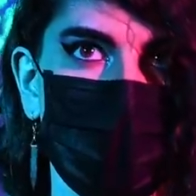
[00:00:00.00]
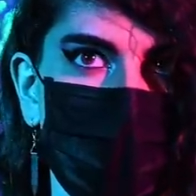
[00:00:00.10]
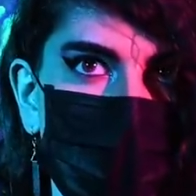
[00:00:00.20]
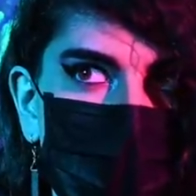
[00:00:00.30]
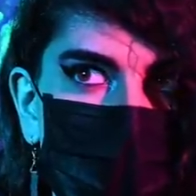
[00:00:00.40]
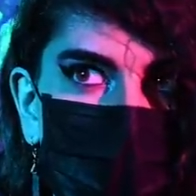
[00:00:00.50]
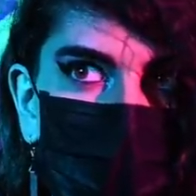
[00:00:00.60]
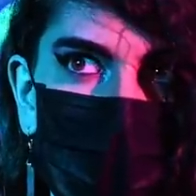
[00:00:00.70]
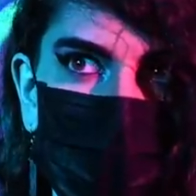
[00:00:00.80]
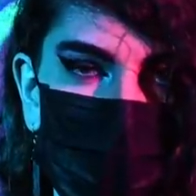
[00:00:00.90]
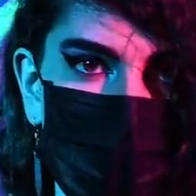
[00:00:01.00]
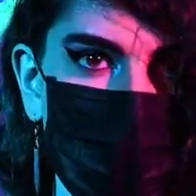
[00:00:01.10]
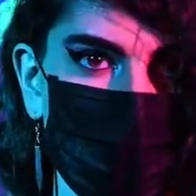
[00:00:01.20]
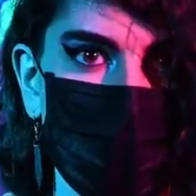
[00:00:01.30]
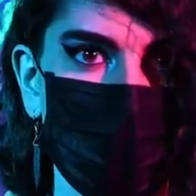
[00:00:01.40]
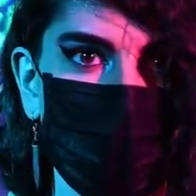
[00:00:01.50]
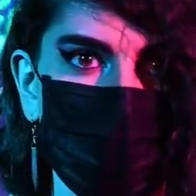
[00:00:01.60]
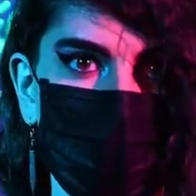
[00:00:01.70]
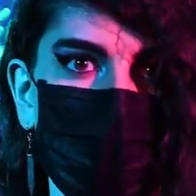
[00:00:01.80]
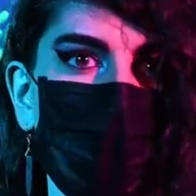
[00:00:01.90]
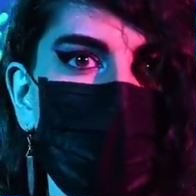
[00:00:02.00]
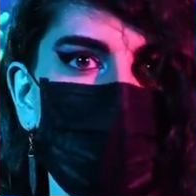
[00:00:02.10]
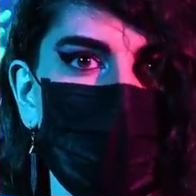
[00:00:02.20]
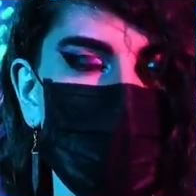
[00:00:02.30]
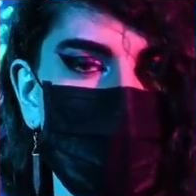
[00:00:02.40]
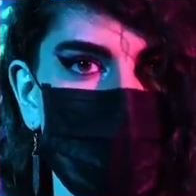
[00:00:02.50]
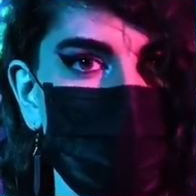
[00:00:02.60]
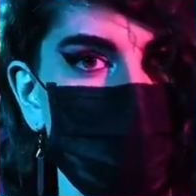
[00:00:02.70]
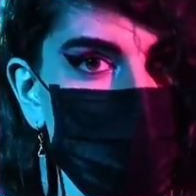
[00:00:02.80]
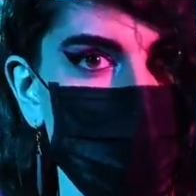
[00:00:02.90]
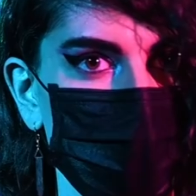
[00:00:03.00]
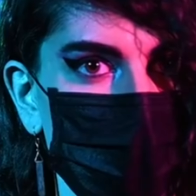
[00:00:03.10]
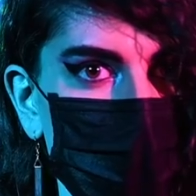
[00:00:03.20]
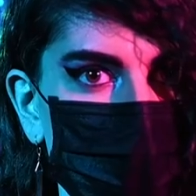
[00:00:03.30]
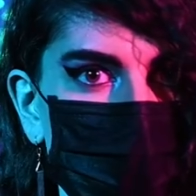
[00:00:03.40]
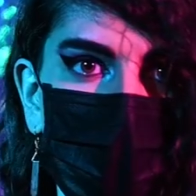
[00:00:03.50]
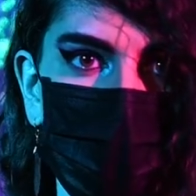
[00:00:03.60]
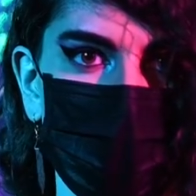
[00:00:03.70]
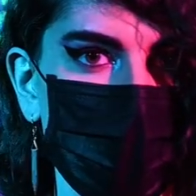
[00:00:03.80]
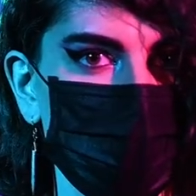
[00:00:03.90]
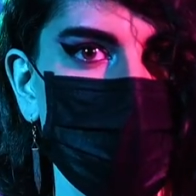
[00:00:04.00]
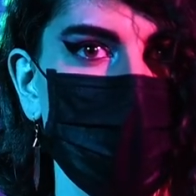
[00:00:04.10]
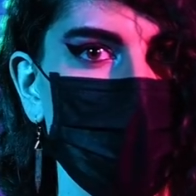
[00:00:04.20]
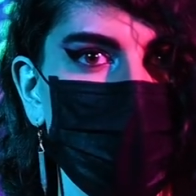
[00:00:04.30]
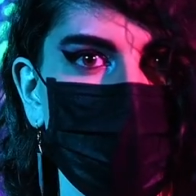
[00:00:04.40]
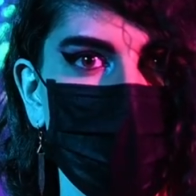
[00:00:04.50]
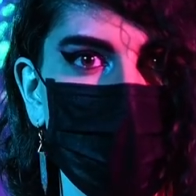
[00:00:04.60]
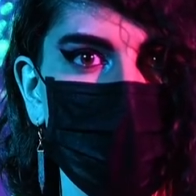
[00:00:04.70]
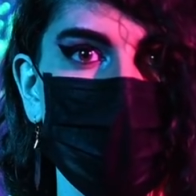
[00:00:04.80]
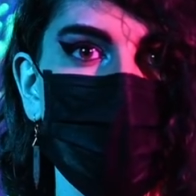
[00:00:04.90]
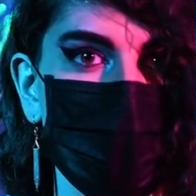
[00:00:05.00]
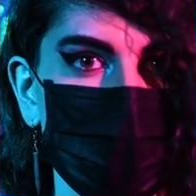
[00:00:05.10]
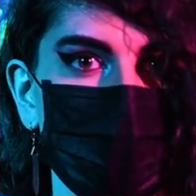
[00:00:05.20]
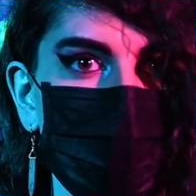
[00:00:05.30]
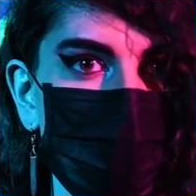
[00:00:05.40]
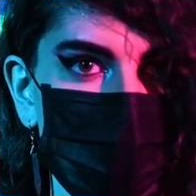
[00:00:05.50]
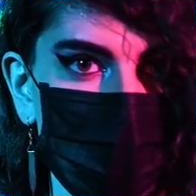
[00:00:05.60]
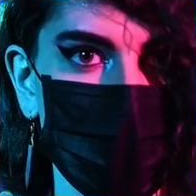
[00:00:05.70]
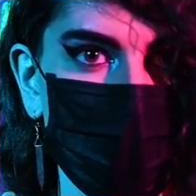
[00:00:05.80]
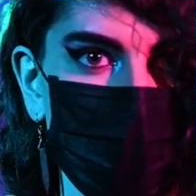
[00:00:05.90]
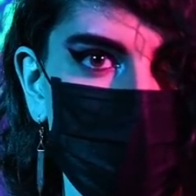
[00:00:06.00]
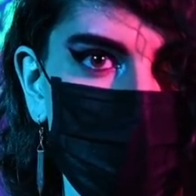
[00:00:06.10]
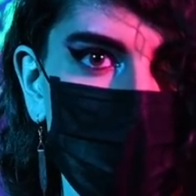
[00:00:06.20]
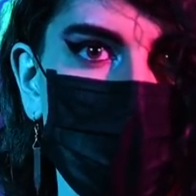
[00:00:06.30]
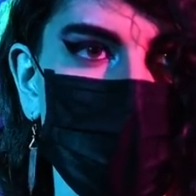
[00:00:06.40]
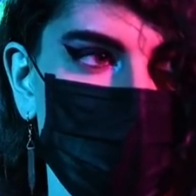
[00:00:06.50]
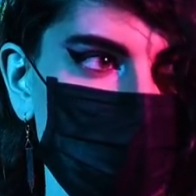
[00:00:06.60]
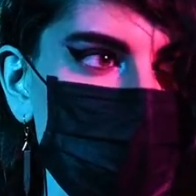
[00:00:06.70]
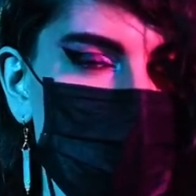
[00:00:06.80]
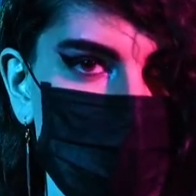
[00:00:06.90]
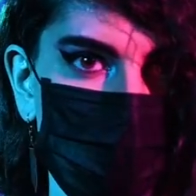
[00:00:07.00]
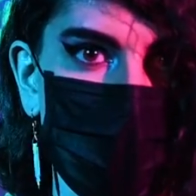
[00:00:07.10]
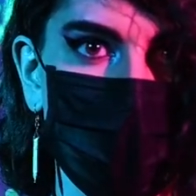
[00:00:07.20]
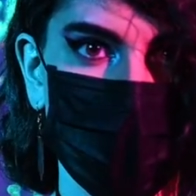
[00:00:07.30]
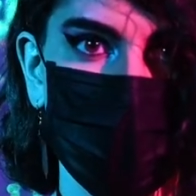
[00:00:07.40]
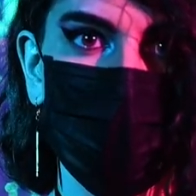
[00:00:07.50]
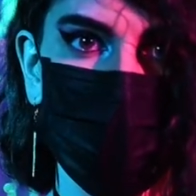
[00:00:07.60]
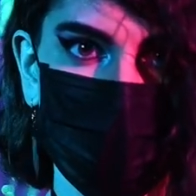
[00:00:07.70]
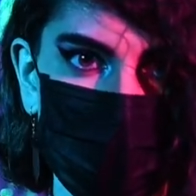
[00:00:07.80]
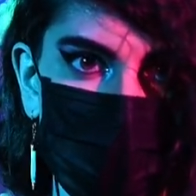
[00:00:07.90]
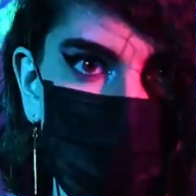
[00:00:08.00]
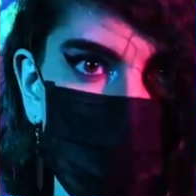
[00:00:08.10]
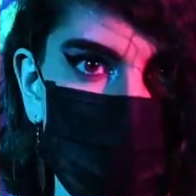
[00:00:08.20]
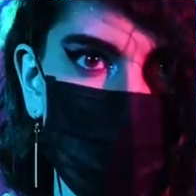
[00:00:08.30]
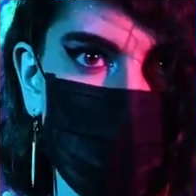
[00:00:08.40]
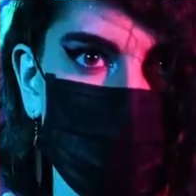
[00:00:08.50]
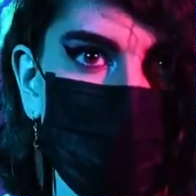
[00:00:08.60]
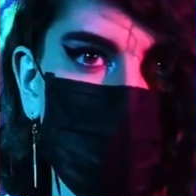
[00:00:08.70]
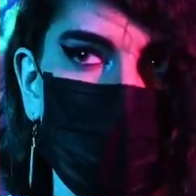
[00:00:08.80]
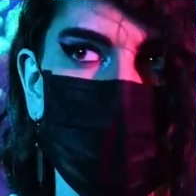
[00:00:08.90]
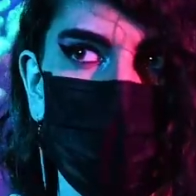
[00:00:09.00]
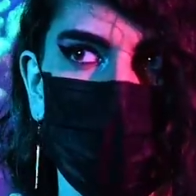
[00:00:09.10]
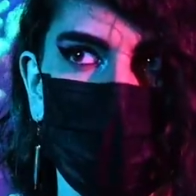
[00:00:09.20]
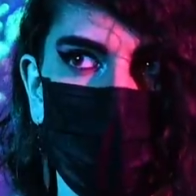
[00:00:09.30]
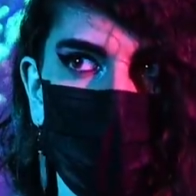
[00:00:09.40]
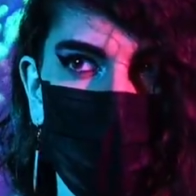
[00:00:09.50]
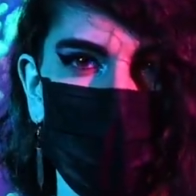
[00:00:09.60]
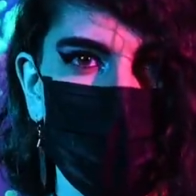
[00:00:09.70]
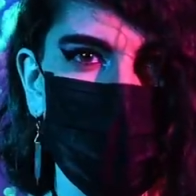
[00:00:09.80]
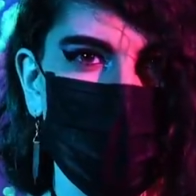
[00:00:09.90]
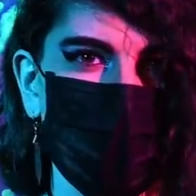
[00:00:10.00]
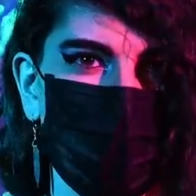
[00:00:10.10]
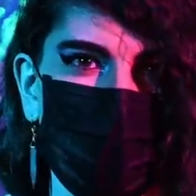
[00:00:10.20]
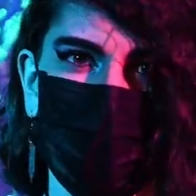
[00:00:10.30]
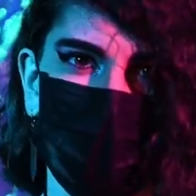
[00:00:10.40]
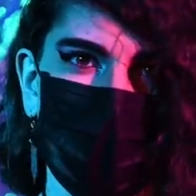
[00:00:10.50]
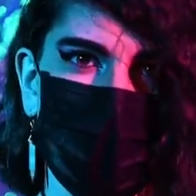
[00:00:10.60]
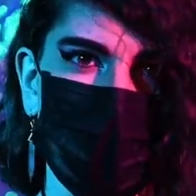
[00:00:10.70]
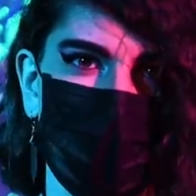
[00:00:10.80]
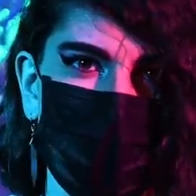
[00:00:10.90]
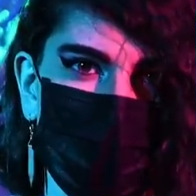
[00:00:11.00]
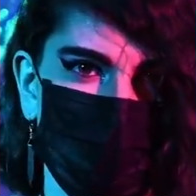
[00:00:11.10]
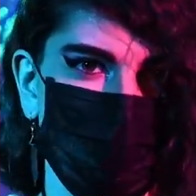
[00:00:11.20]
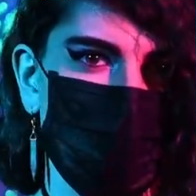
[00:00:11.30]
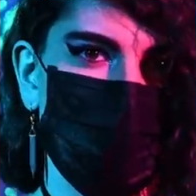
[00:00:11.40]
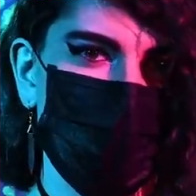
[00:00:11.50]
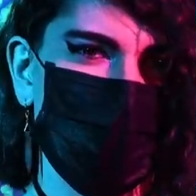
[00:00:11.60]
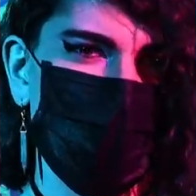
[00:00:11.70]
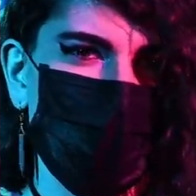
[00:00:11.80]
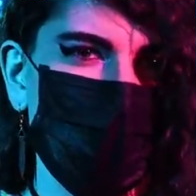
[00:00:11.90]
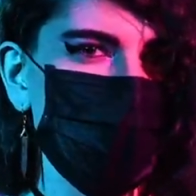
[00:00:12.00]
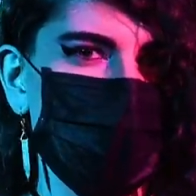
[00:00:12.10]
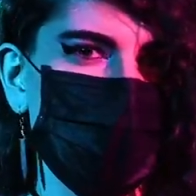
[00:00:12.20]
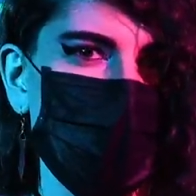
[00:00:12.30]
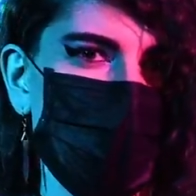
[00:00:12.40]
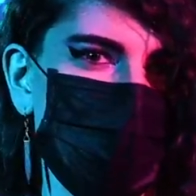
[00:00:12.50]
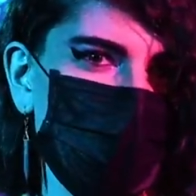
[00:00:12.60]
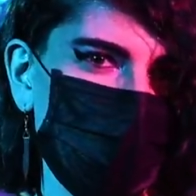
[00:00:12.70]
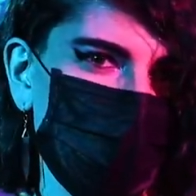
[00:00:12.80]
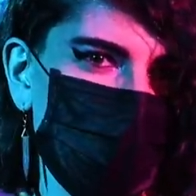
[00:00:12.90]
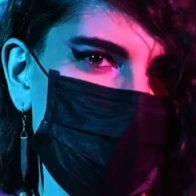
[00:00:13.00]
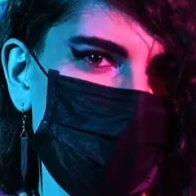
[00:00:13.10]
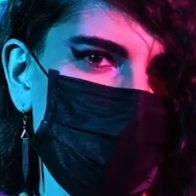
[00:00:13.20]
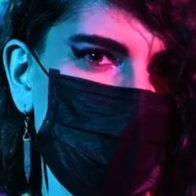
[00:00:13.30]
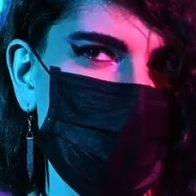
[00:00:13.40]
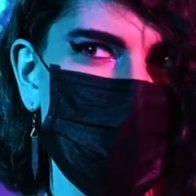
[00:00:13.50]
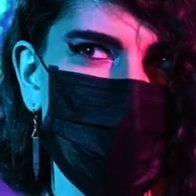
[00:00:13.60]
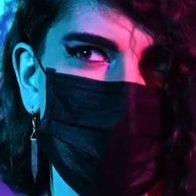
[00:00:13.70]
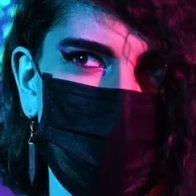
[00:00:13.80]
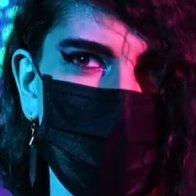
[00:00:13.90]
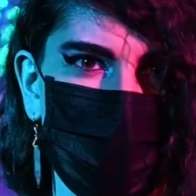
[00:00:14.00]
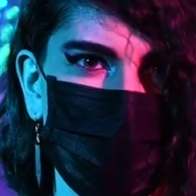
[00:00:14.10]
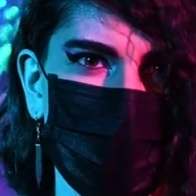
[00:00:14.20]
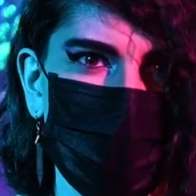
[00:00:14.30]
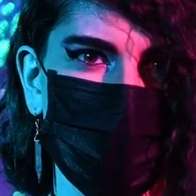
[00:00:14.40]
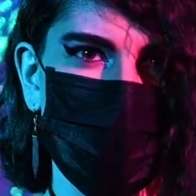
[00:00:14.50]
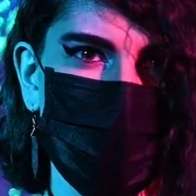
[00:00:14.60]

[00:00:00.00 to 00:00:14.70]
Well, why are you concealing it? Well, because we're assuming that whatever locale you're in, it is legal to do so. It is also, again, convenient to do so. And open carrying in your day to day activities generally deemed as pretty rude.